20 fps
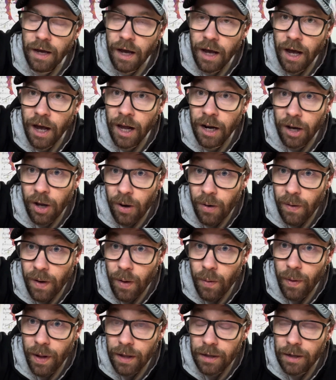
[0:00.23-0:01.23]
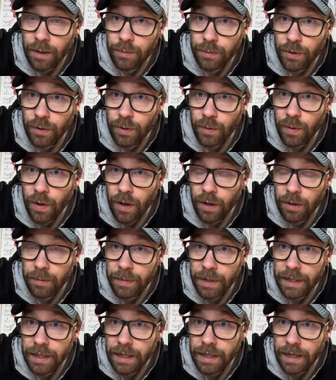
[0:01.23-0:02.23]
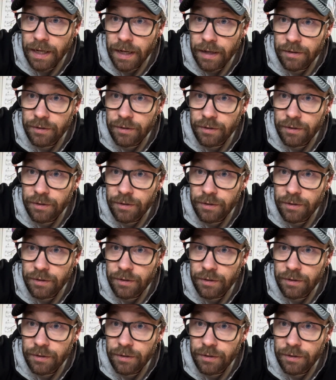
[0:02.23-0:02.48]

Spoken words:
Hello and welcome to the world of Mattias.